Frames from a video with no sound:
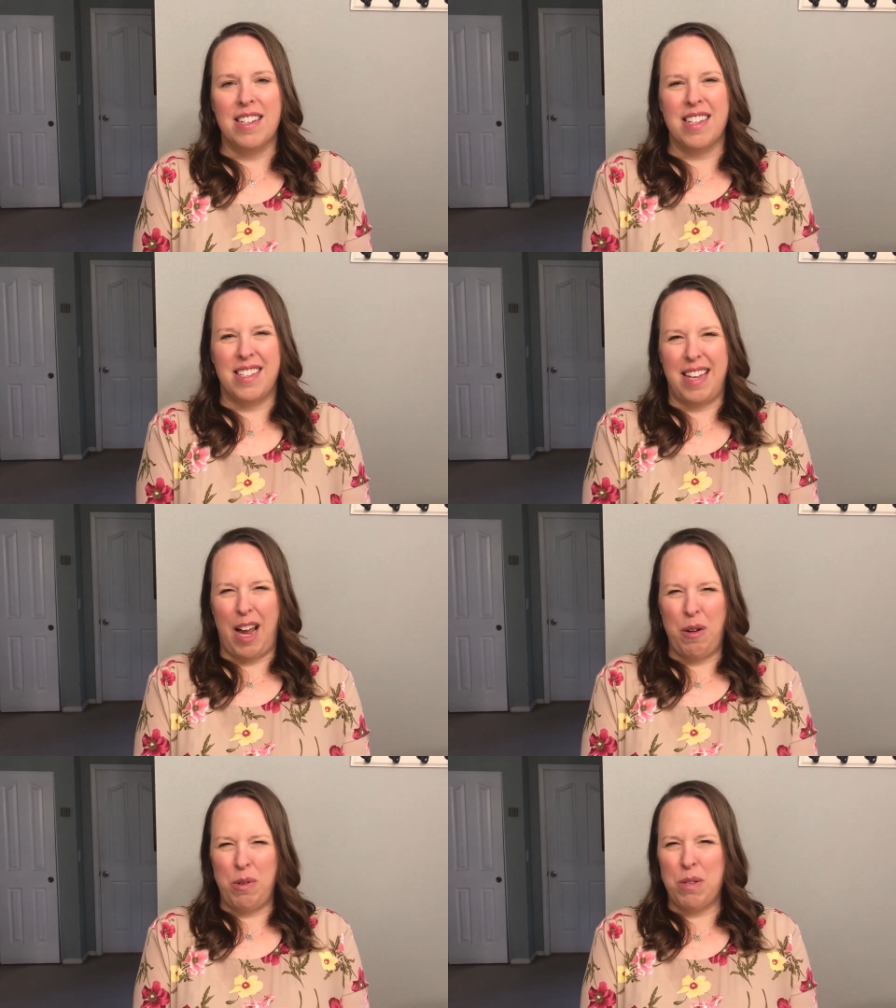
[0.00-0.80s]
To say
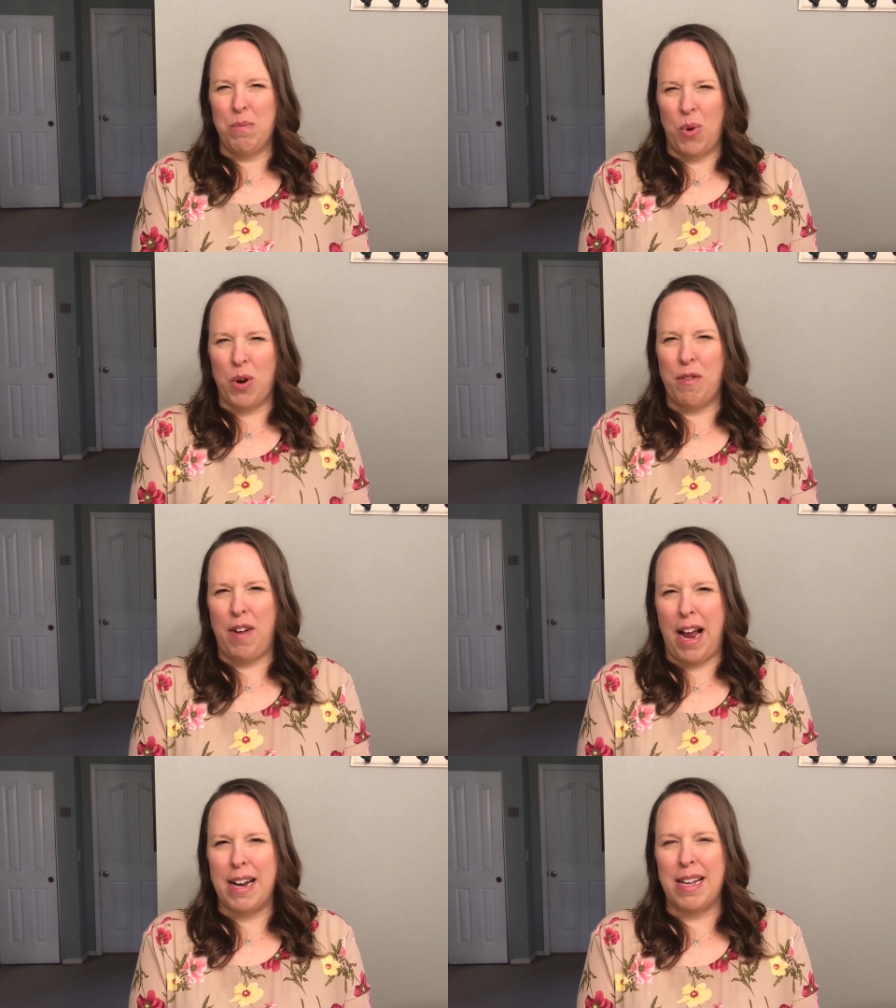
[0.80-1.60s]
I was
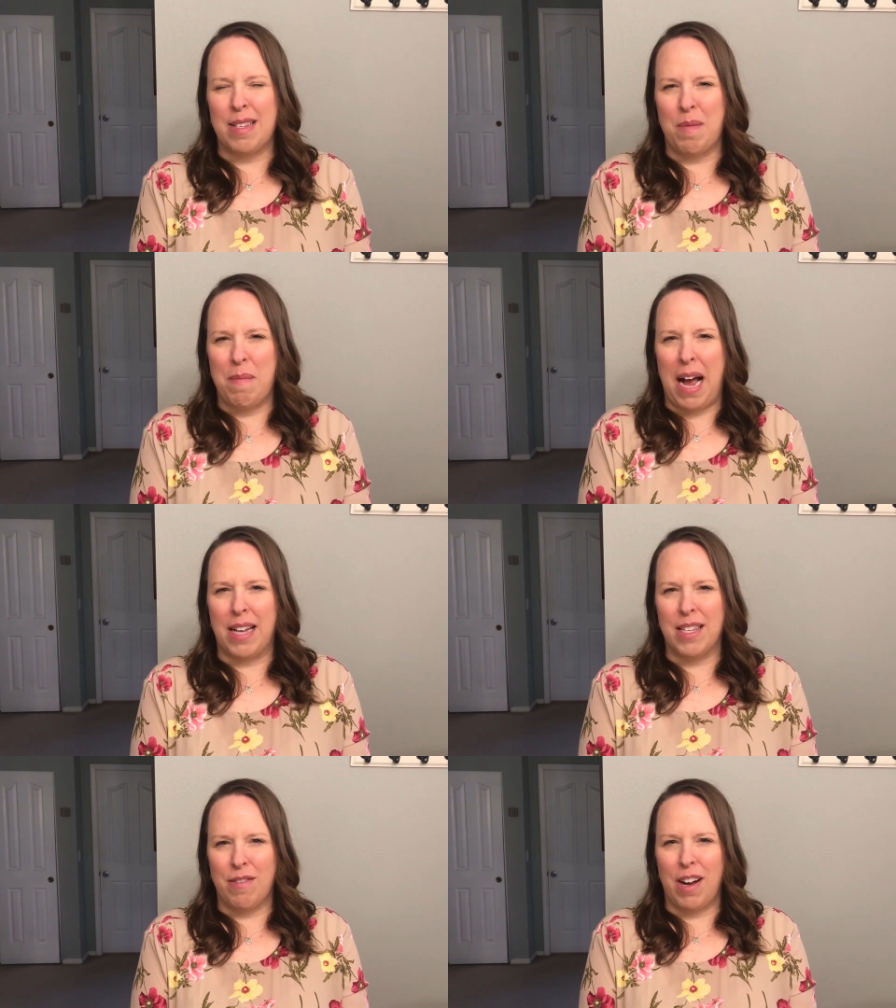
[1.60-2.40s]
mortified is a
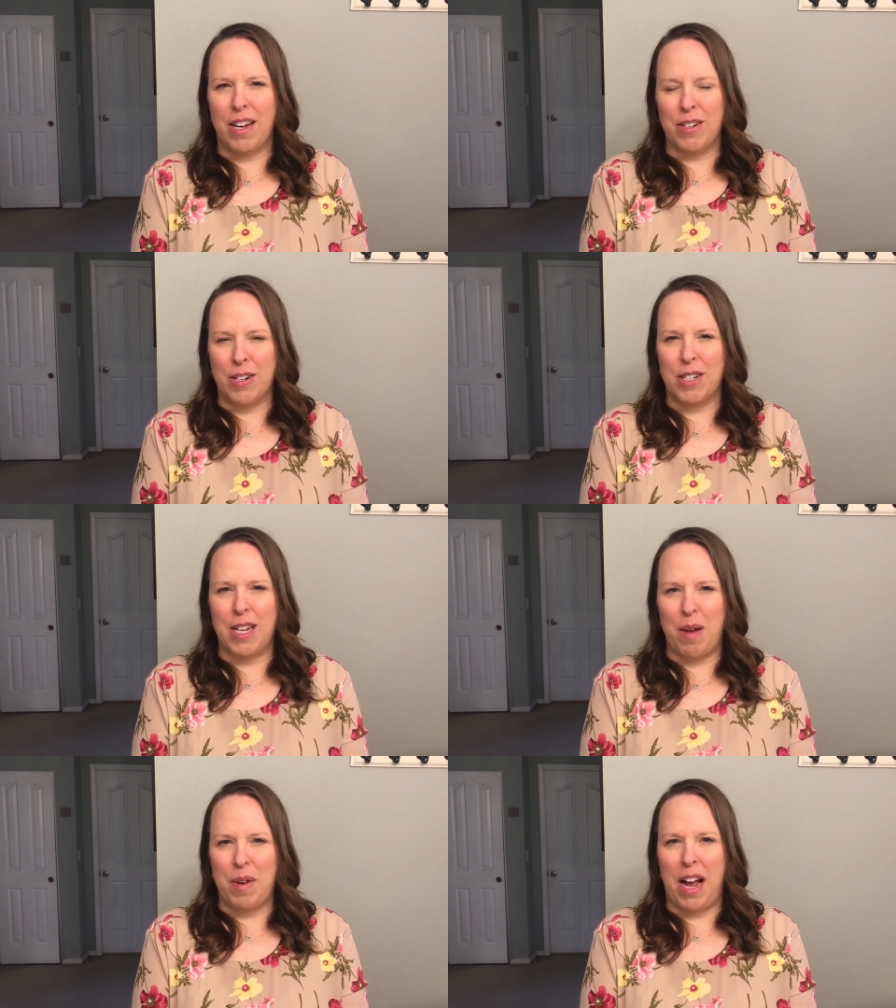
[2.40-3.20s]
massive
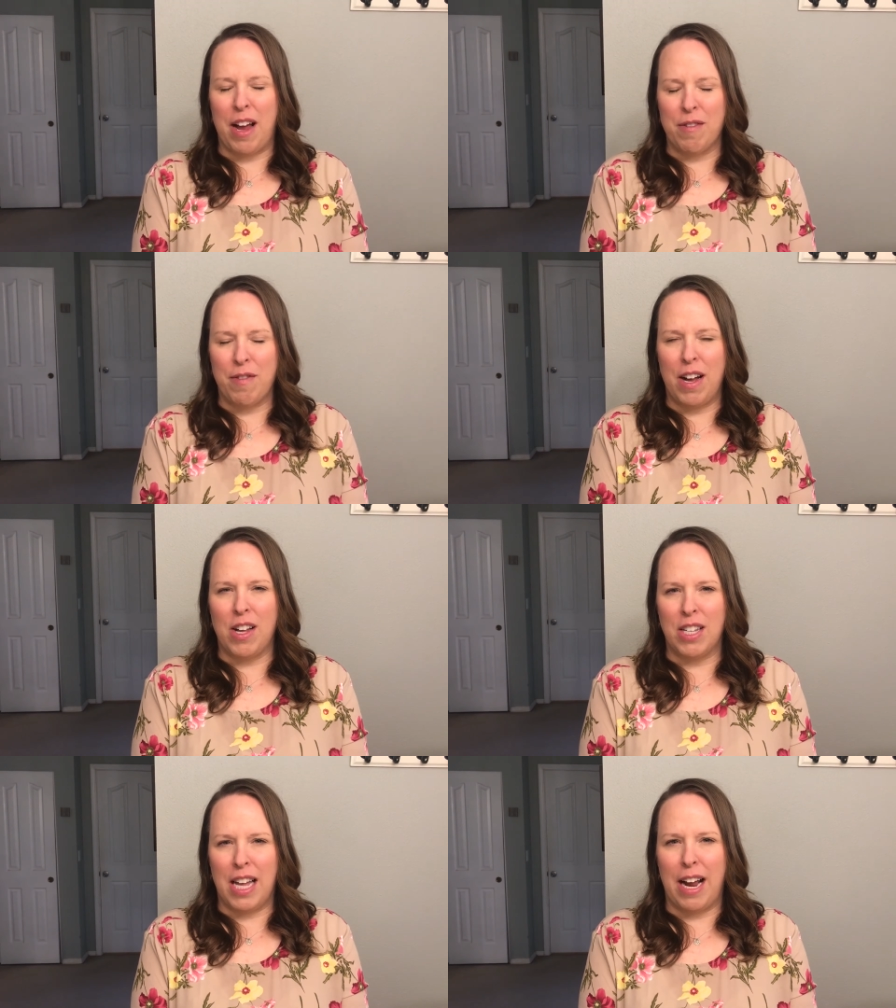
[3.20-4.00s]
understatement. I
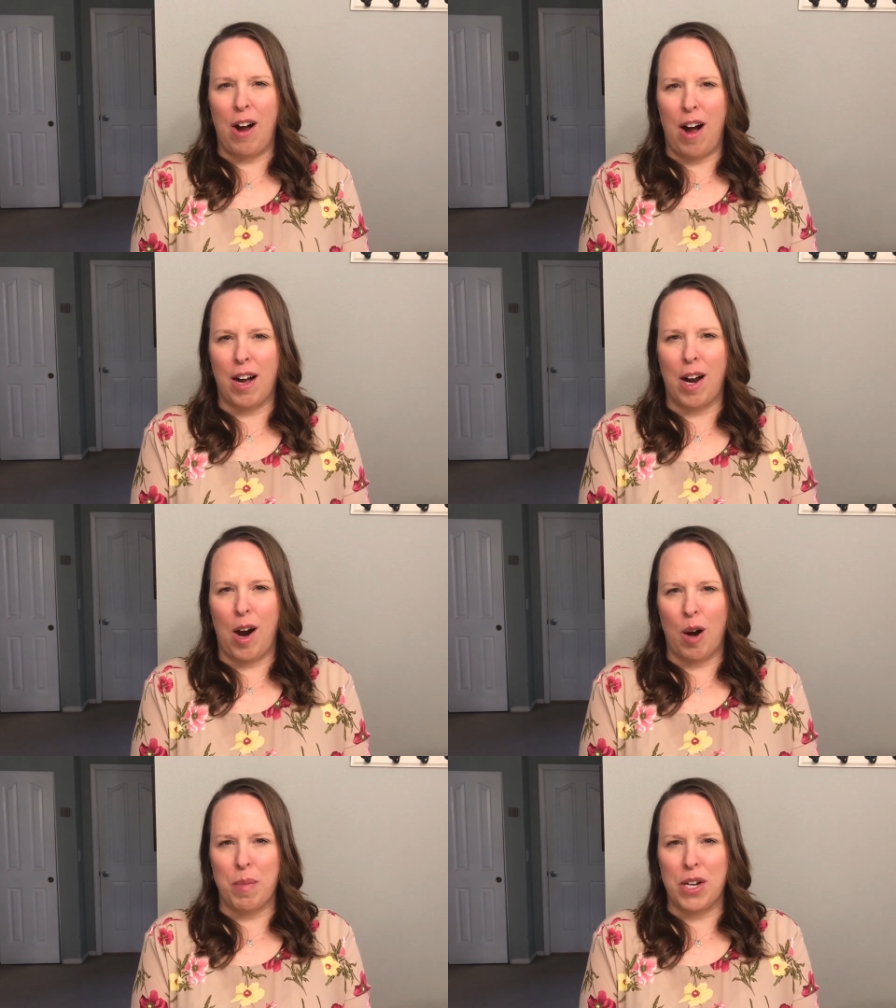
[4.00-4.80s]
felt like hot
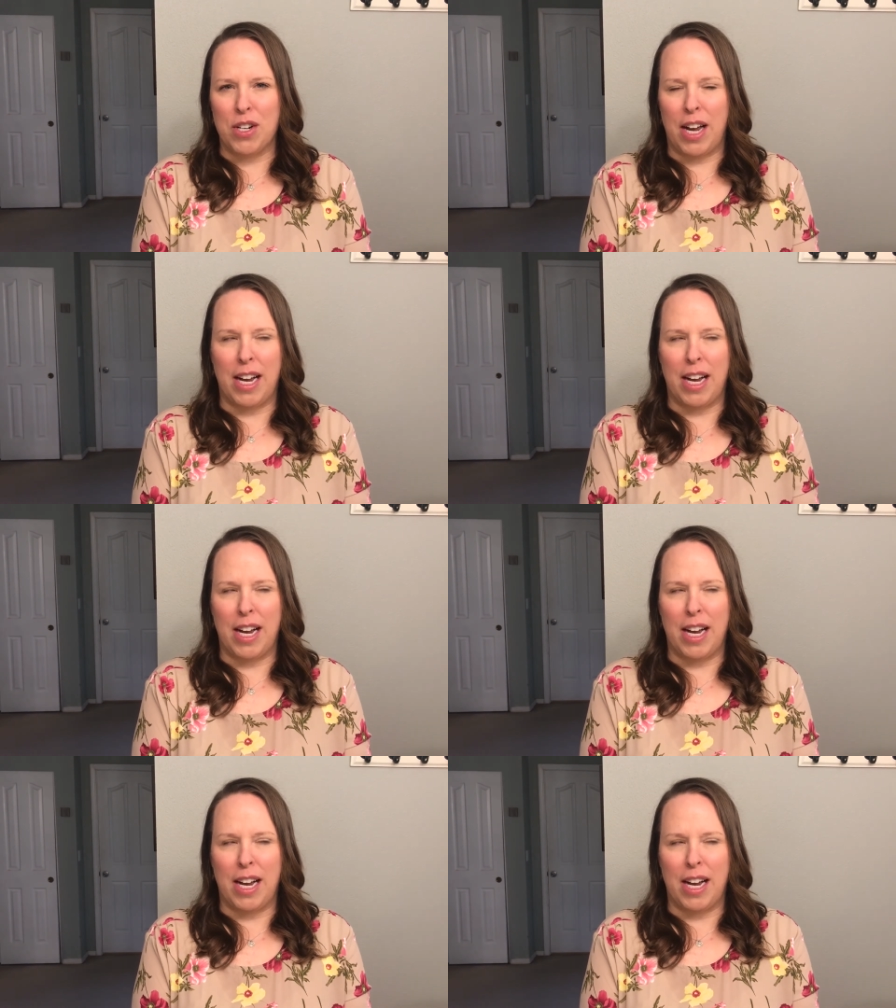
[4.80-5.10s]
garbage.